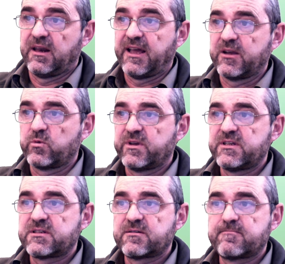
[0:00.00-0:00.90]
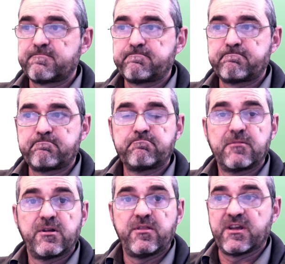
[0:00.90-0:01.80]
Likewise,
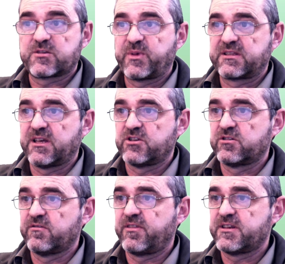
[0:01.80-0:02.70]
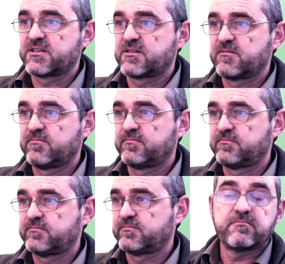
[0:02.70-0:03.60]
the expectation of this
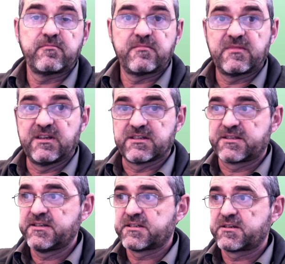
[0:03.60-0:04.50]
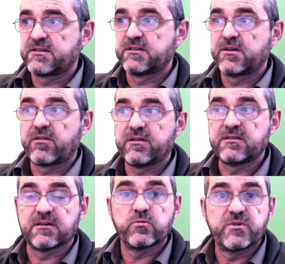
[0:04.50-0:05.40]
is this,
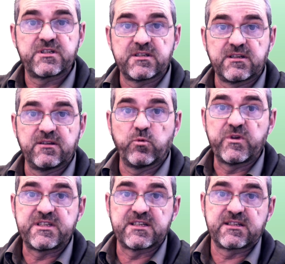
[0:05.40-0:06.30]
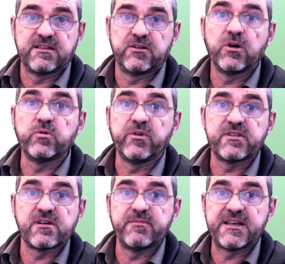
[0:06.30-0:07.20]
theta, which is a known
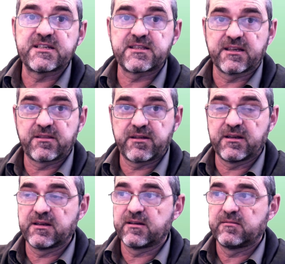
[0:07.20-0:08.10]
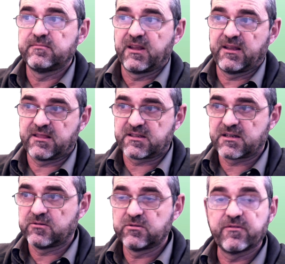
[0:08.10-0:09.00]
deterministic thing,
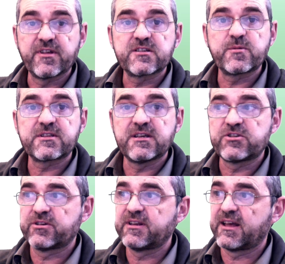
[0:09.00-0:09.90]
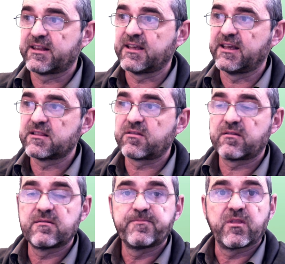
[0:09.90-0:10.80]
gets out of the expectation, and I get
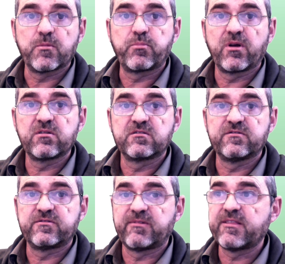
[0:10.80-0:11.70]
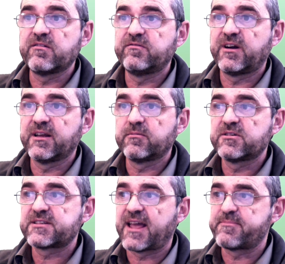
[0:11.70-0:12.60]
the product of random
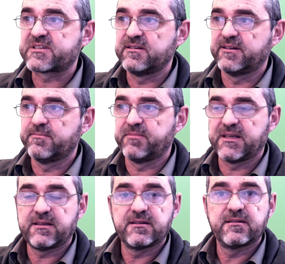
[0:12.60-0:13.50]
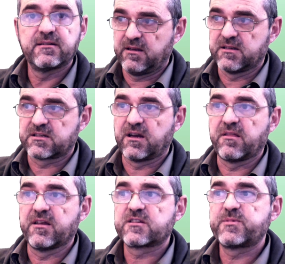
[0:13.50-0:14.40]
variables epsilon and b
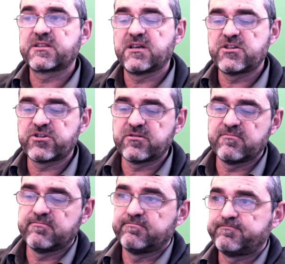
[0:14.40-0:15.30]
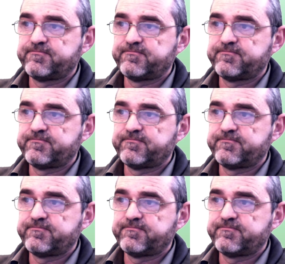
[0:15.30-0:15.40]
inside the expectation.